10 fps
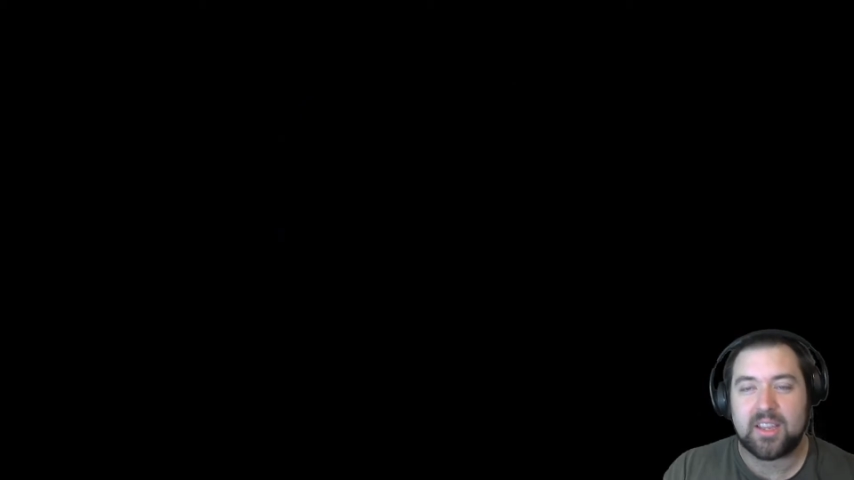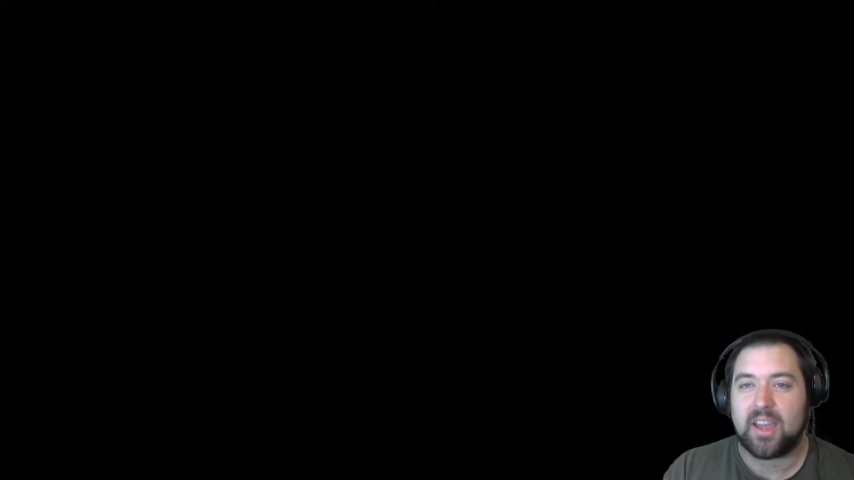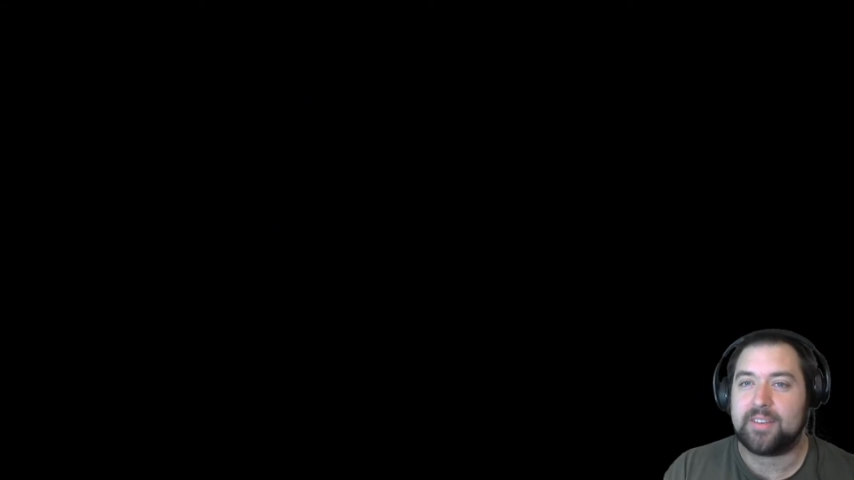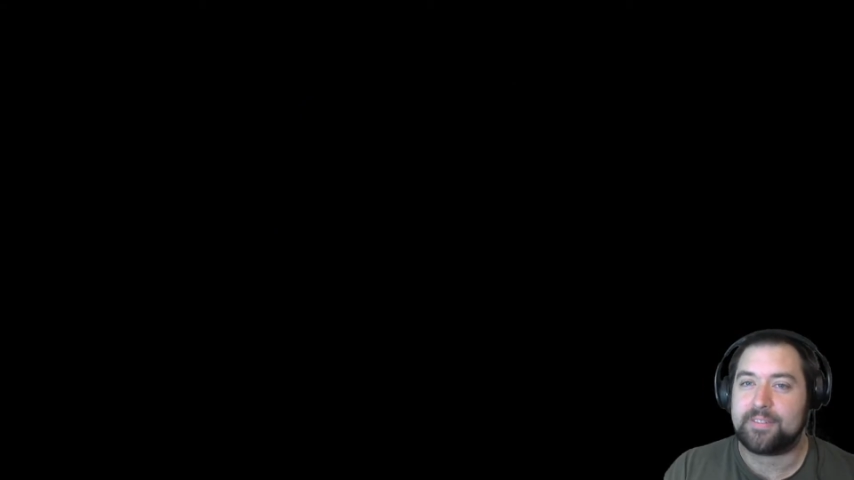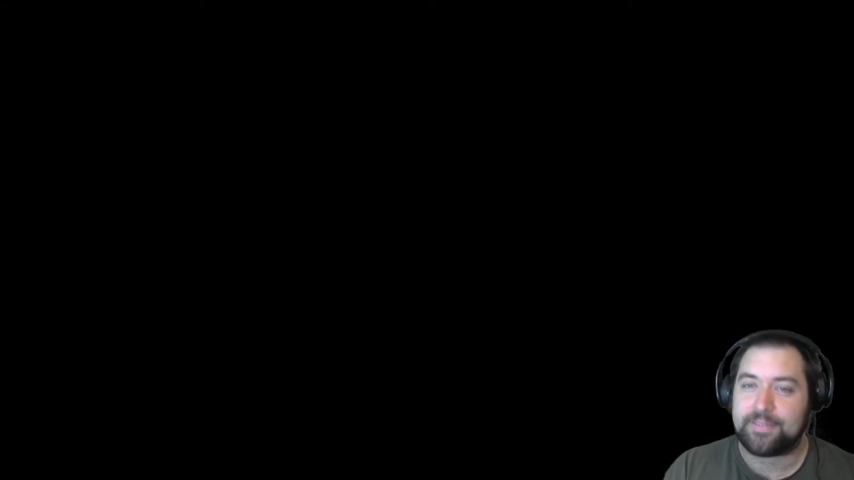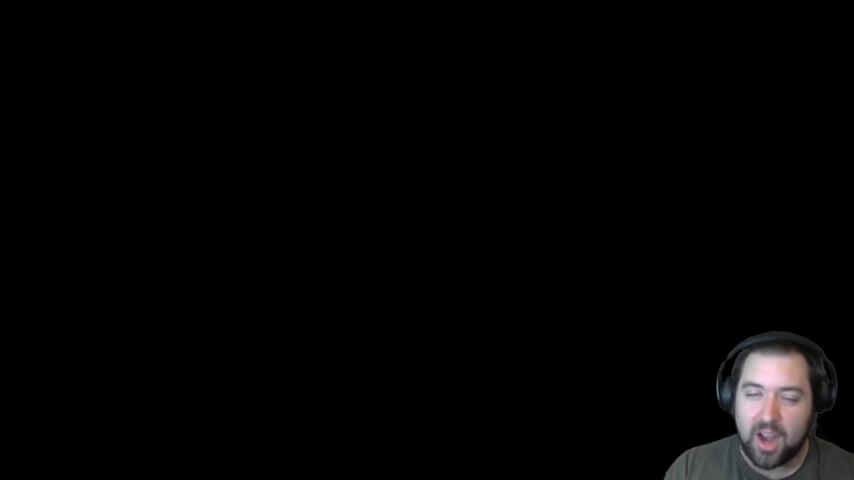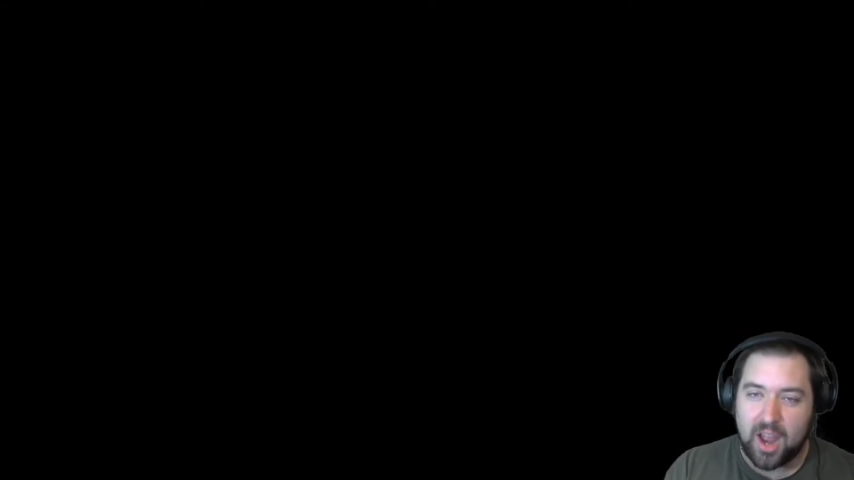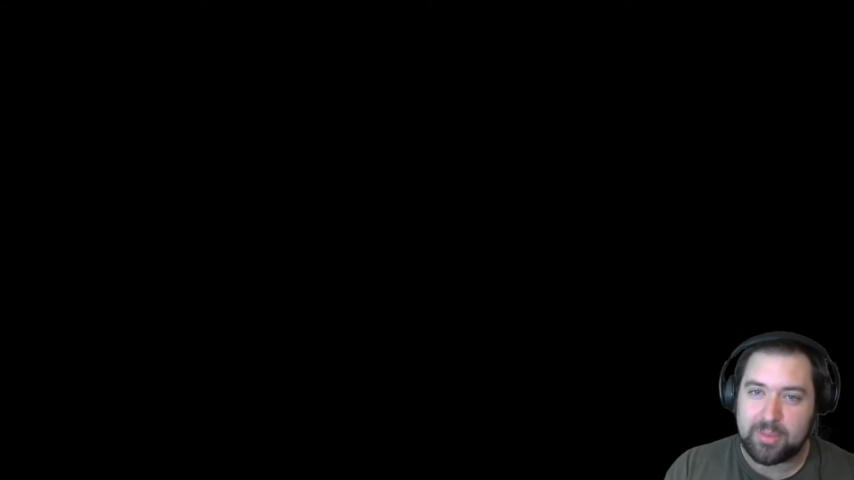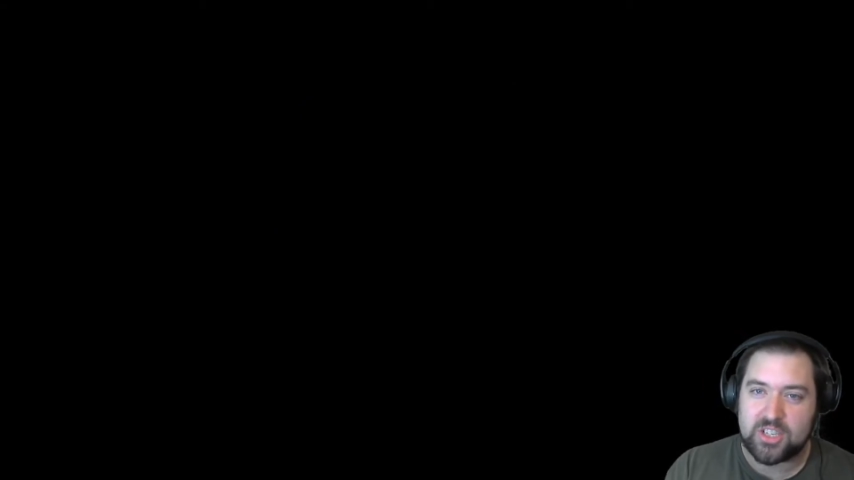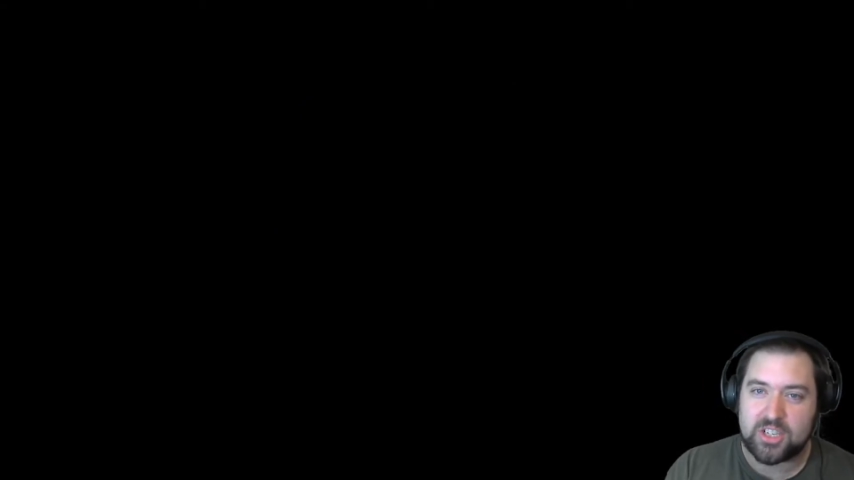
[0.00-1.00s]
and
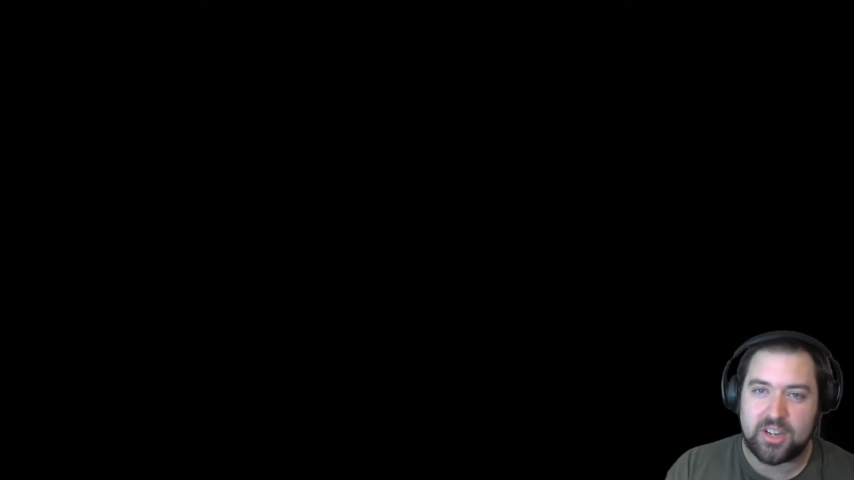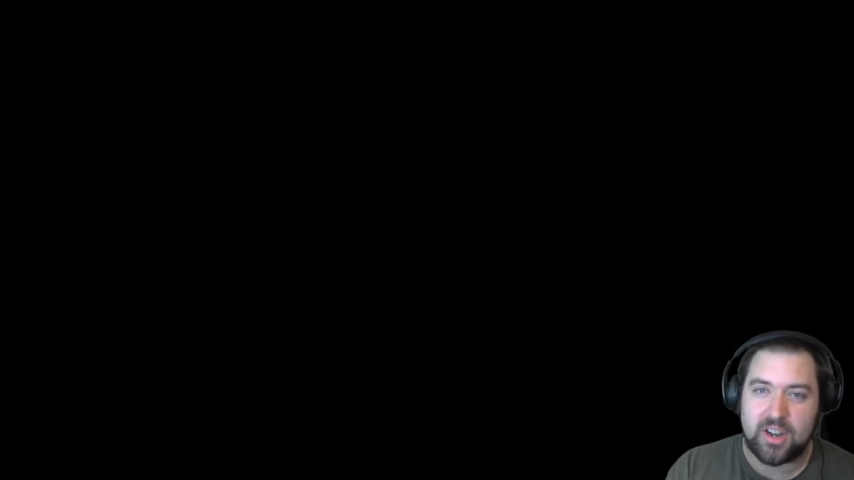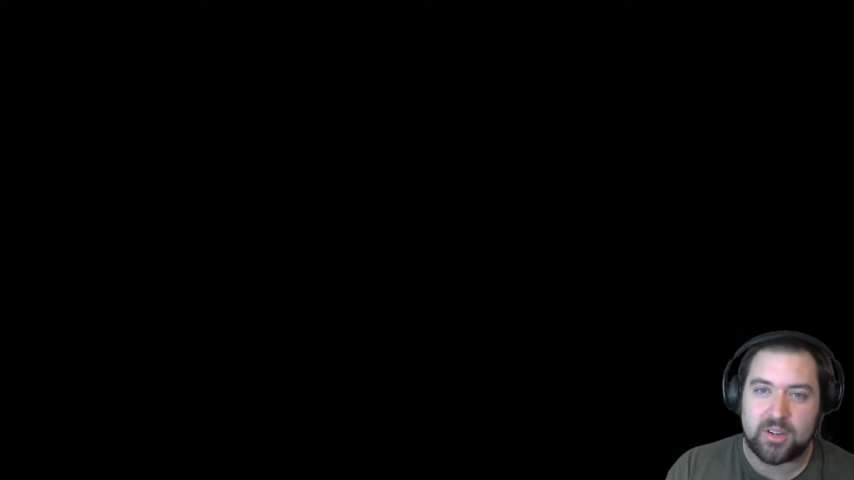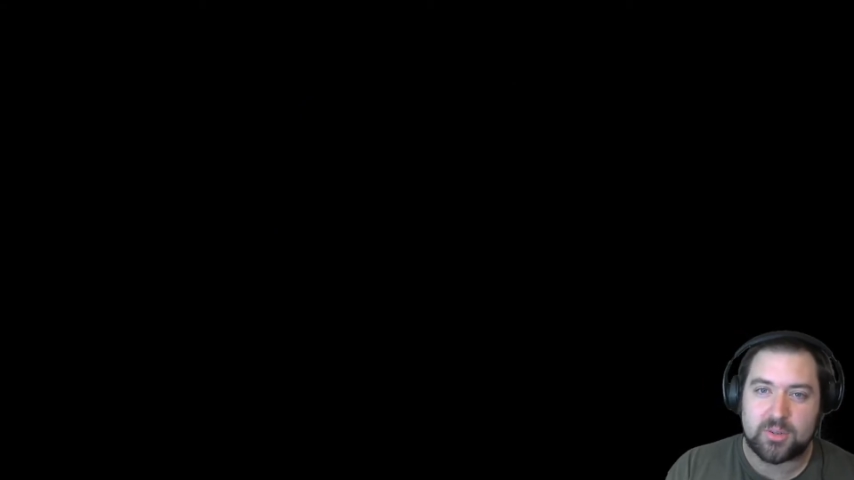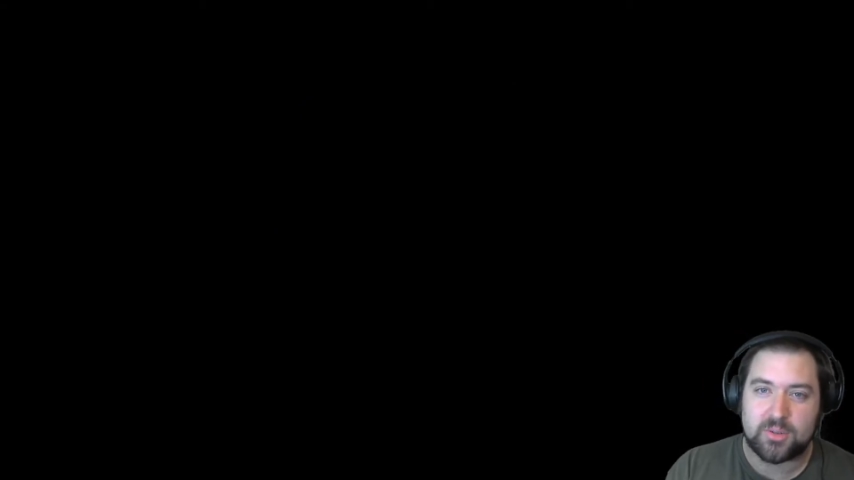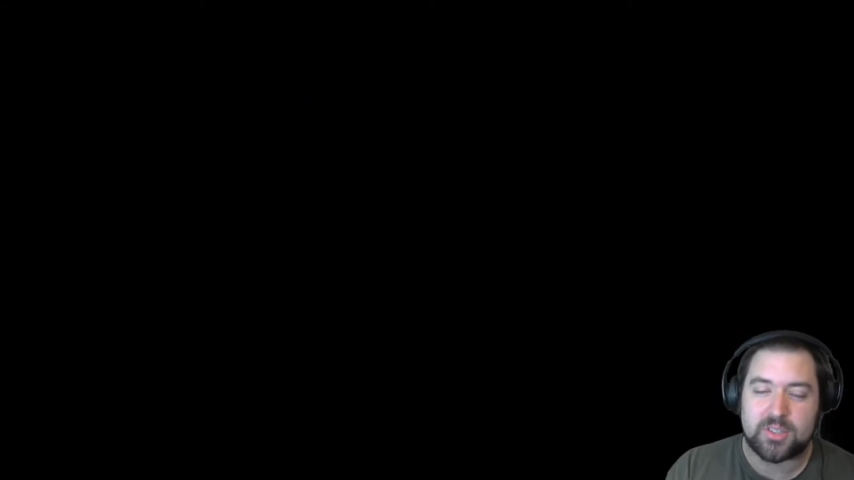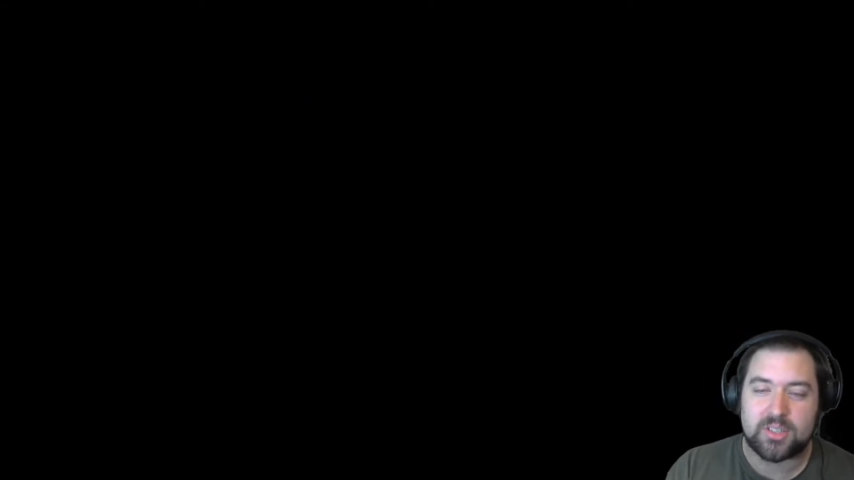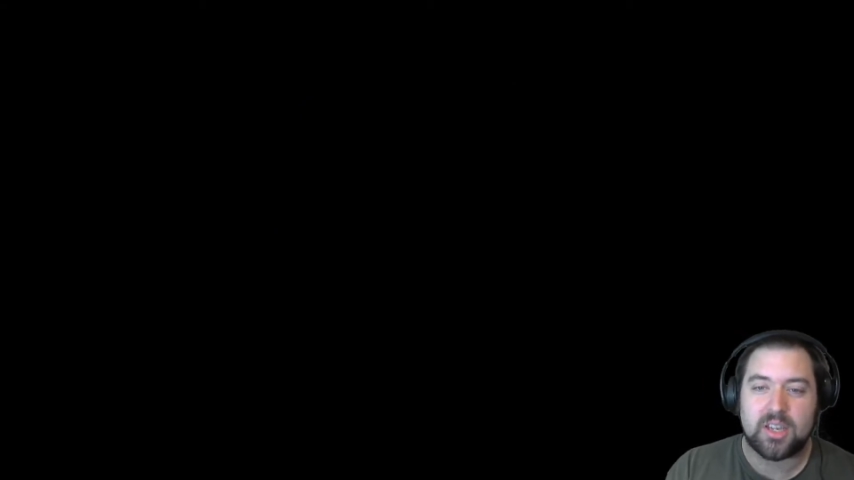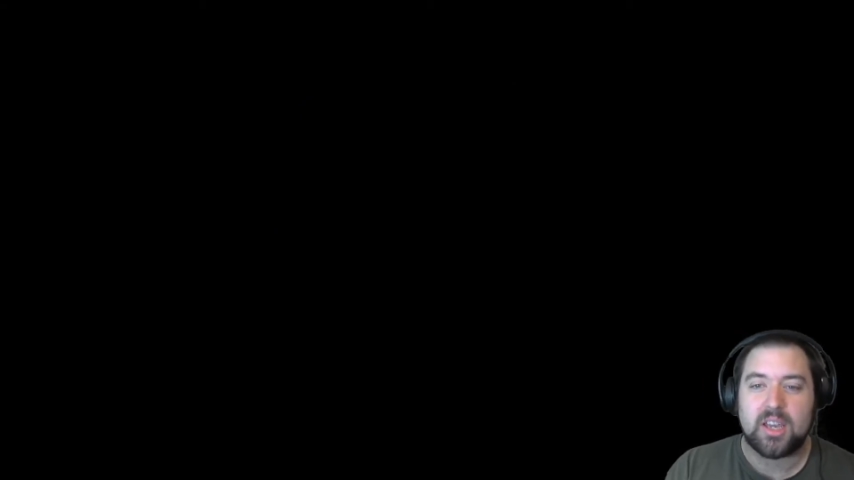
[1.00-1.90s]
frappuccinos.